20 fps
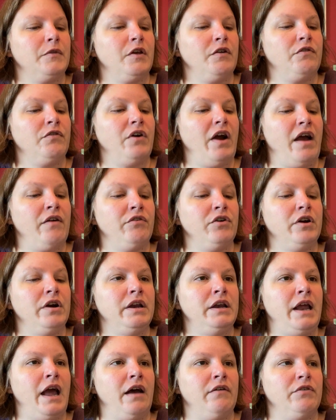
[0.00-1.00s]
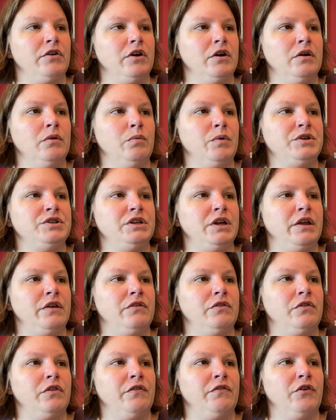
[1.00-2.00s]
Forever and Ever, which
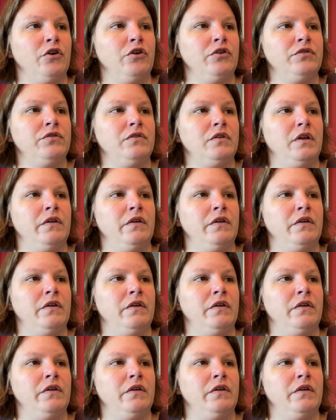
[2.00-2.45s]
is the first